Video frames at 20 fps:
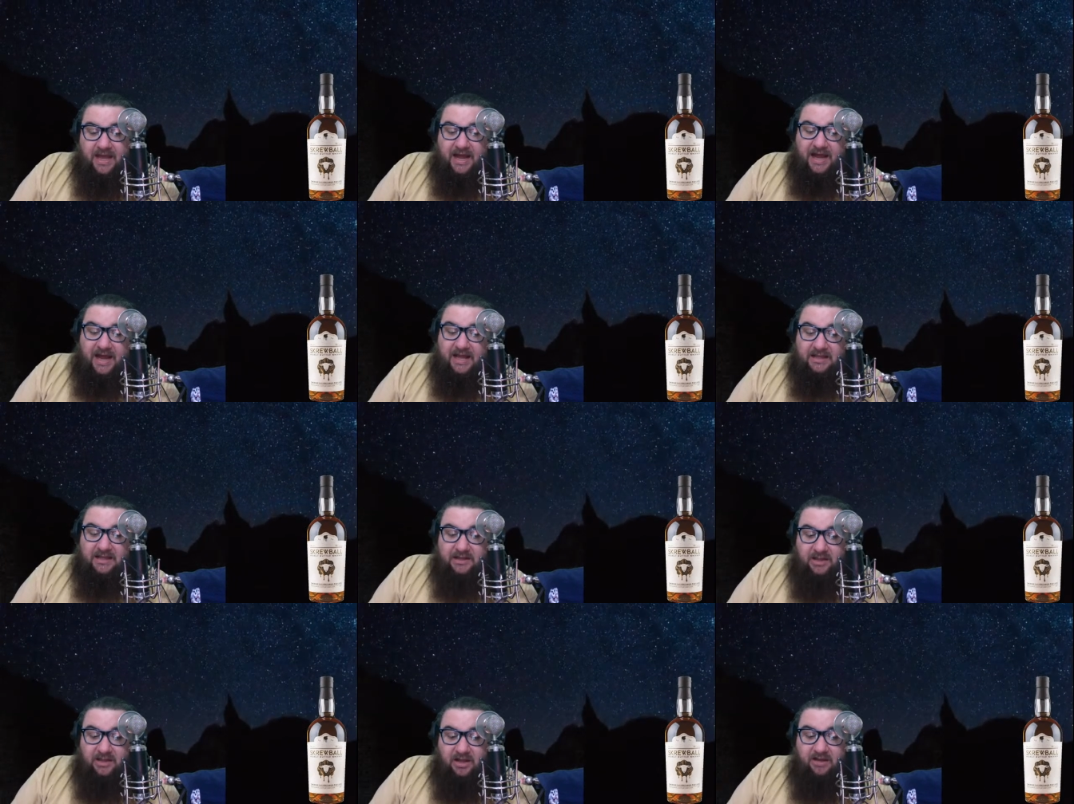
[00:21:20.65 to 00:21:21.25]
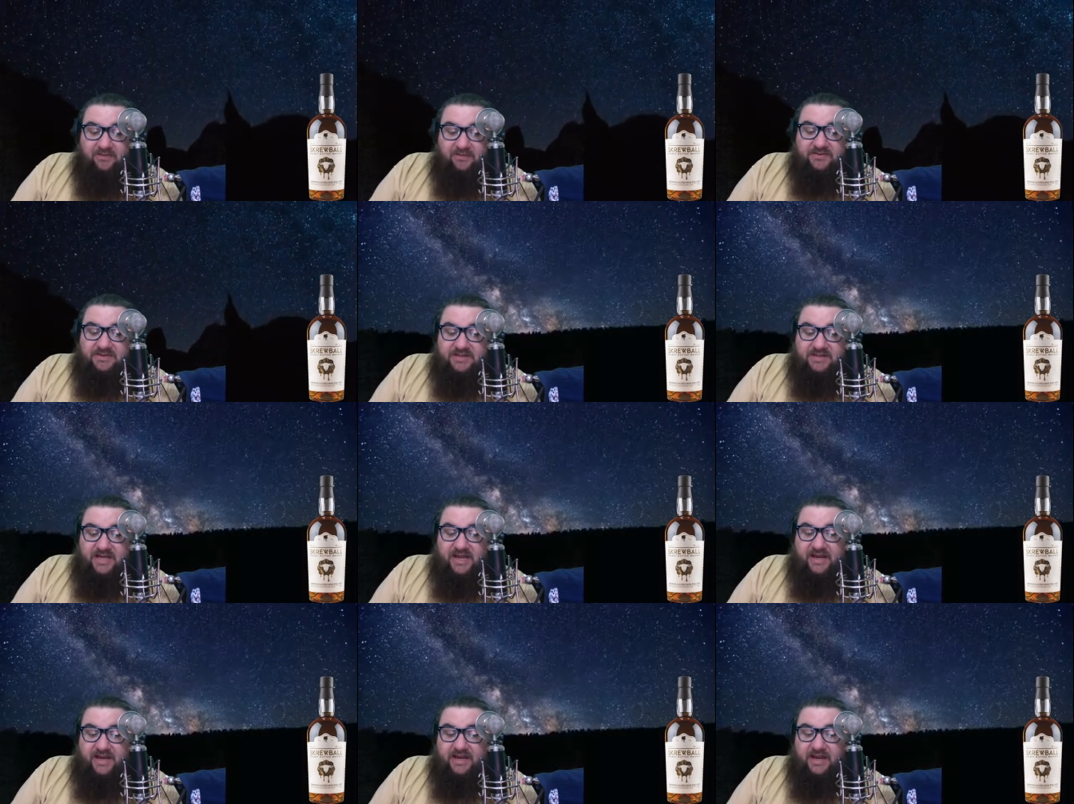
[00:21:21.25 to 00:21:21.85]
I loved
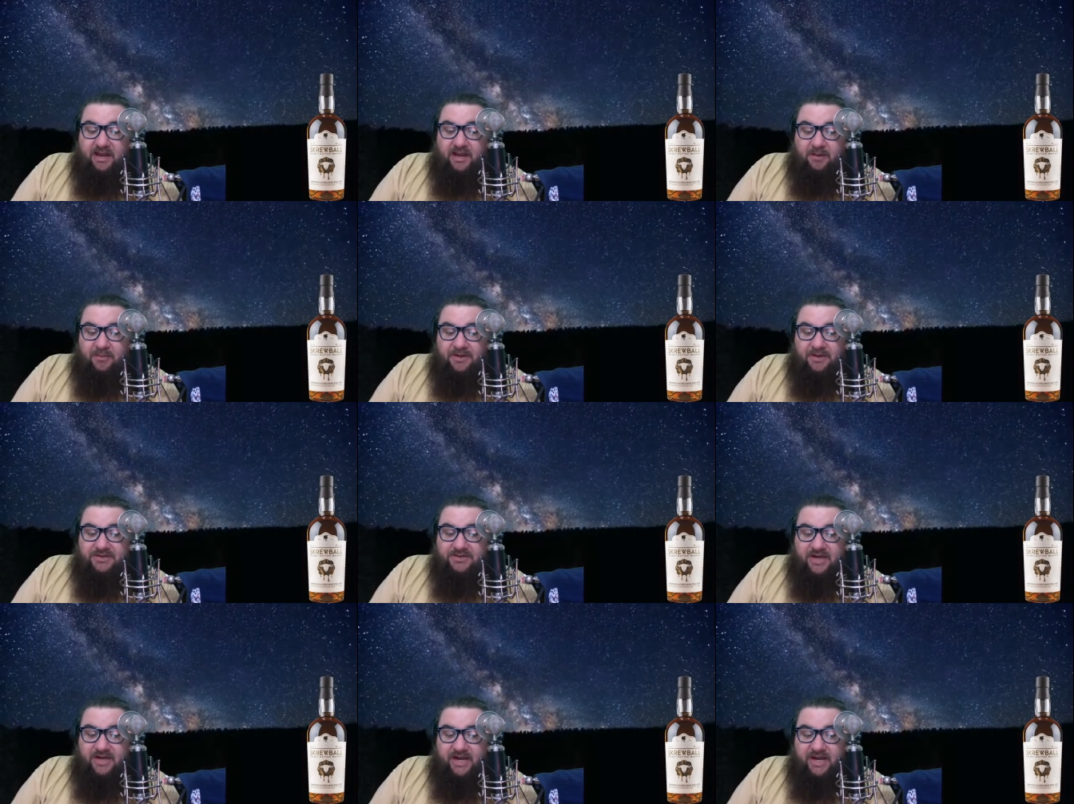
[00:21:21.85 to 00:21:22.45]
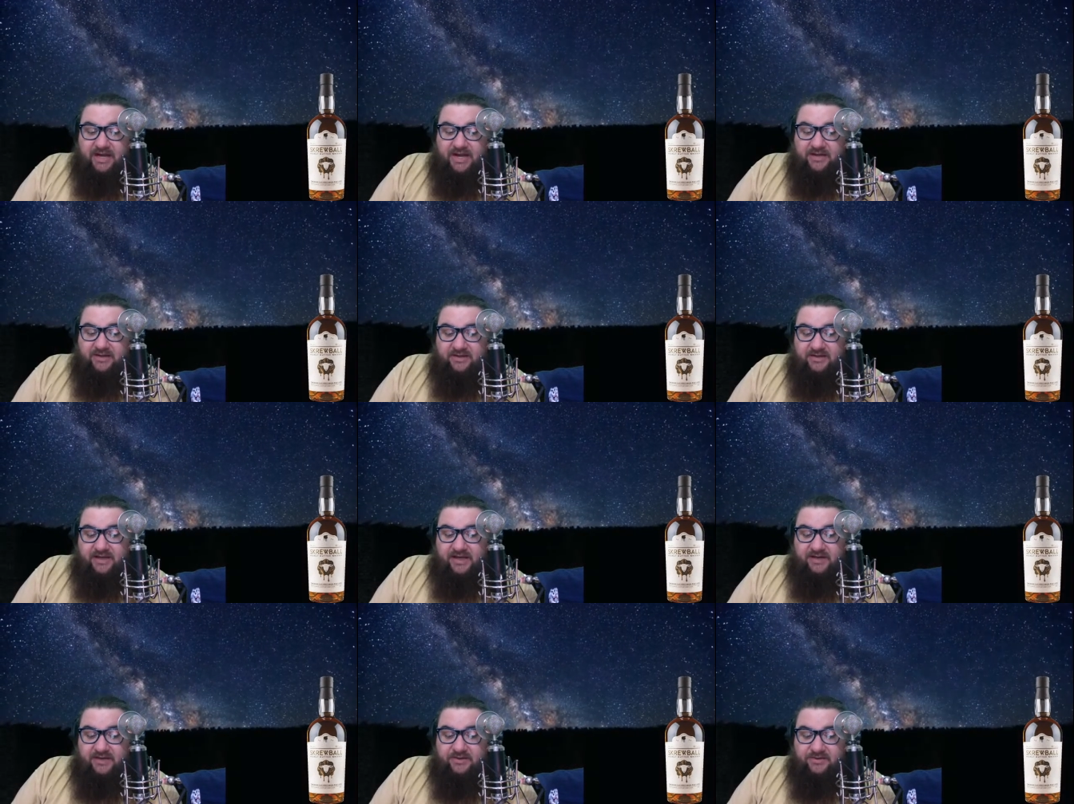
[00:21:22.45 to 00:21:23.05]
saying how much I hated the
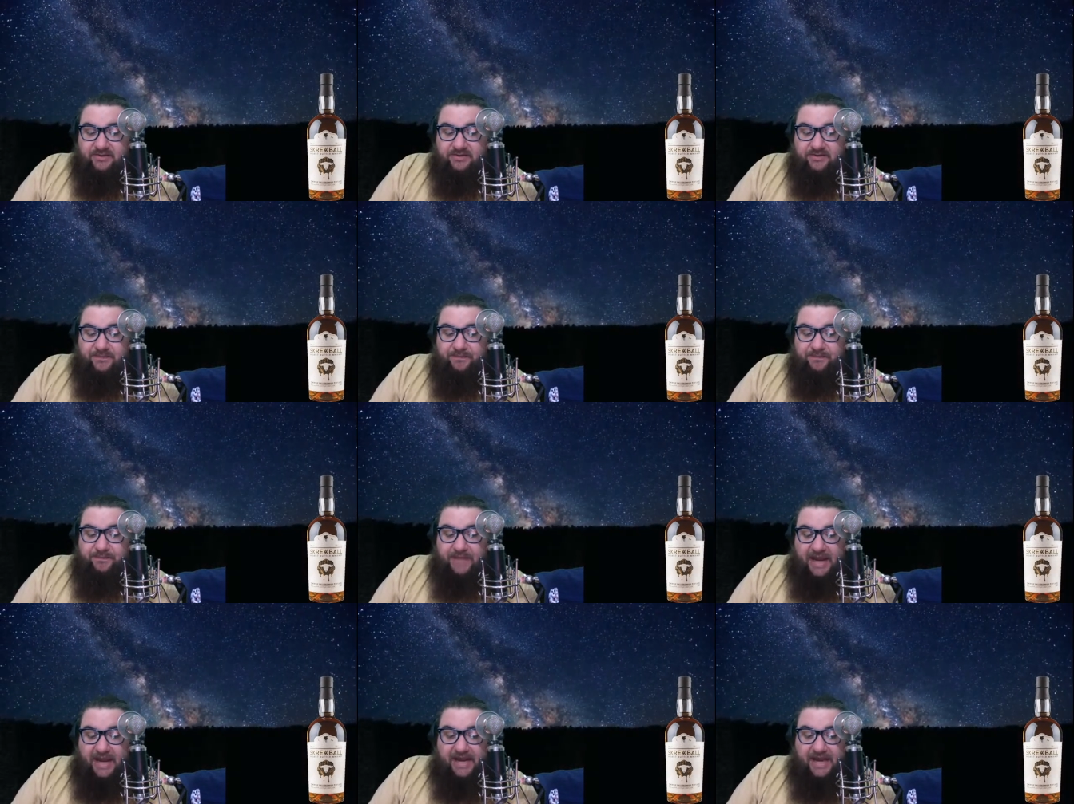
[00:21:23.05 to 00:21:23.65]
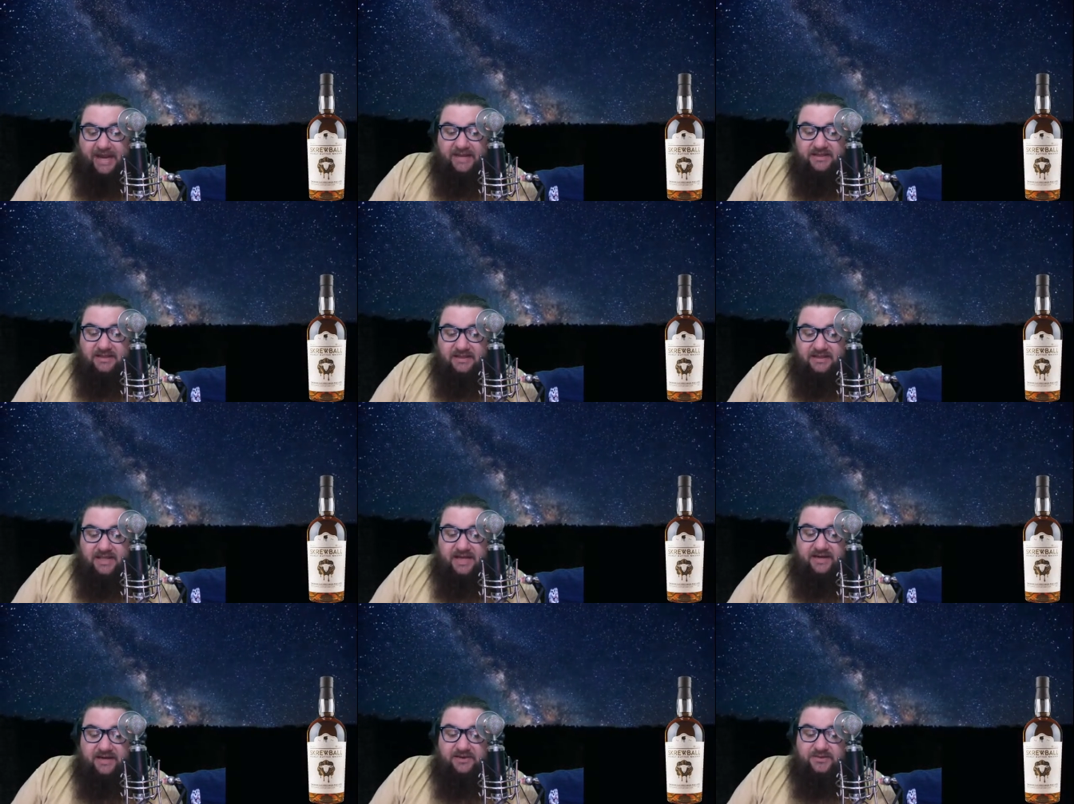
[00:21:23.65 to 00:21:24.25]
Lakers. Hating the
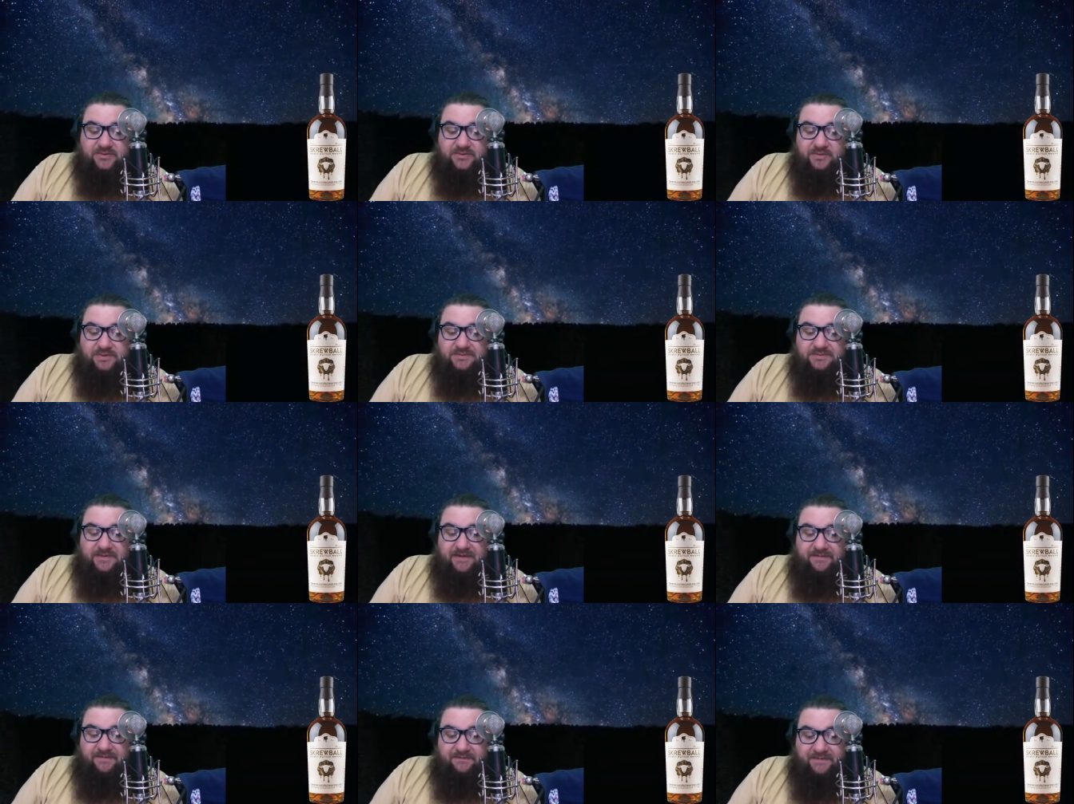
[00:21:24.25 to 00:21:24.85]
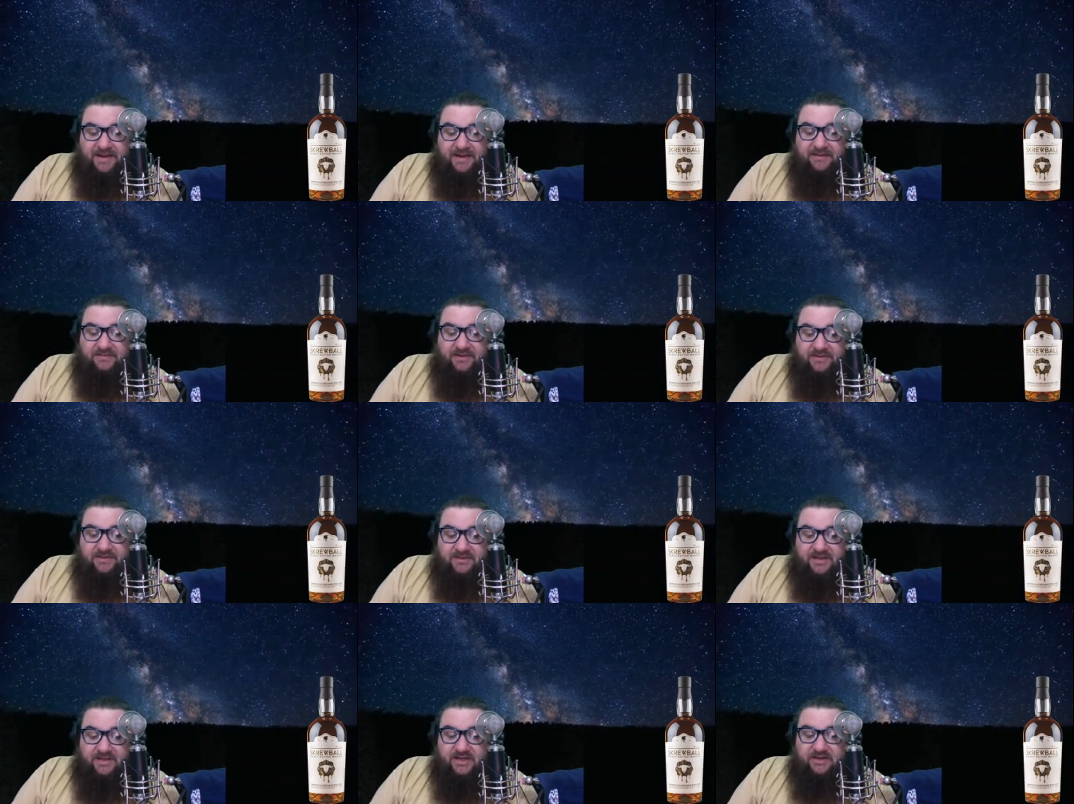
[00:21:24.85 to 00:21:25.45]
Lakers was my
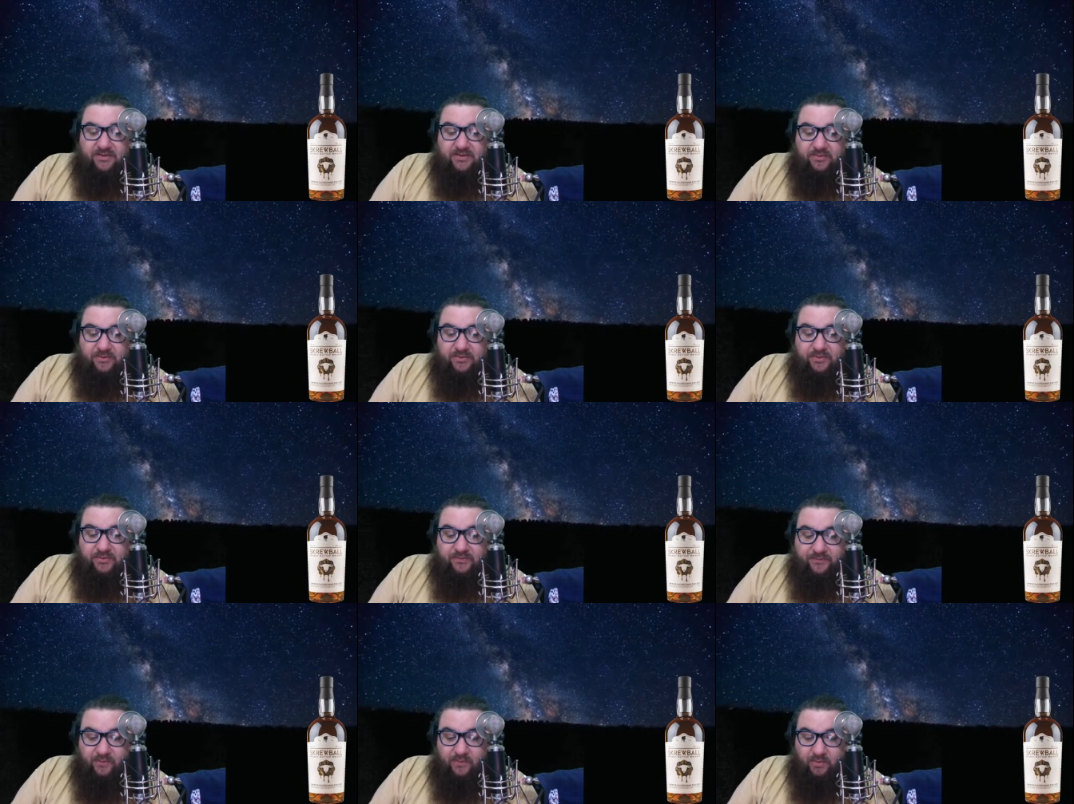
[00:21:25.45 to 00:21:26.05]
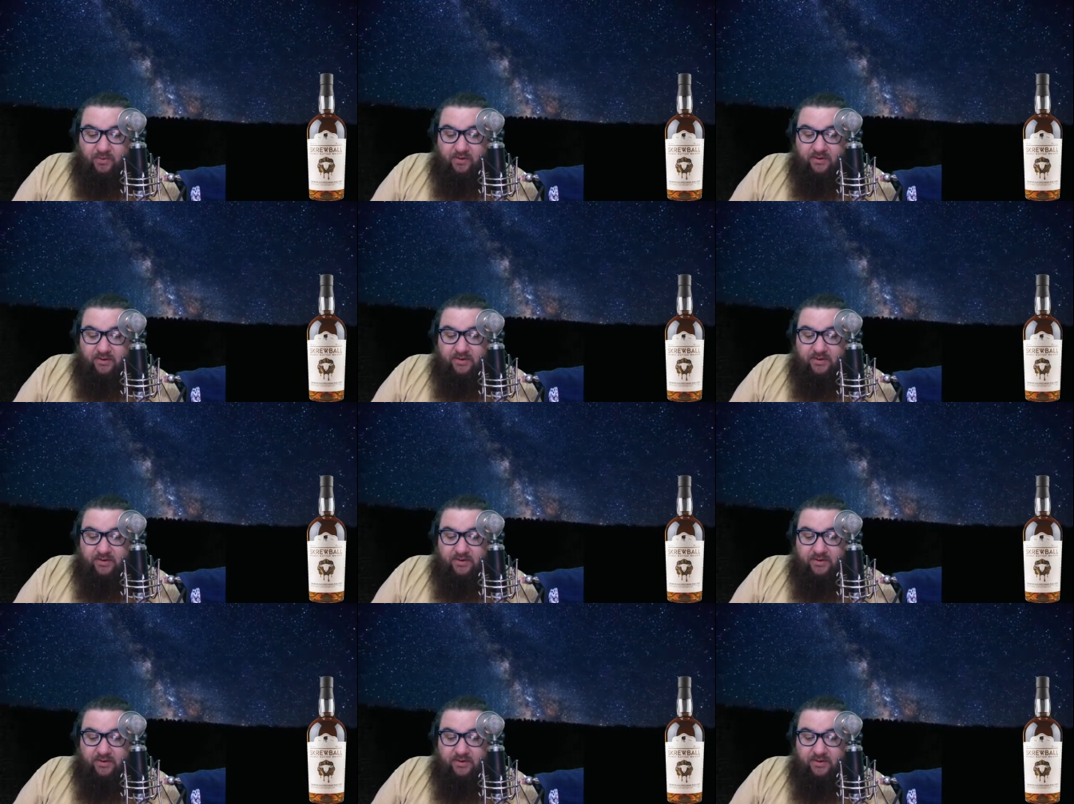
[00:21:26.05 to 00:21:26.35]
favorite thing to root for.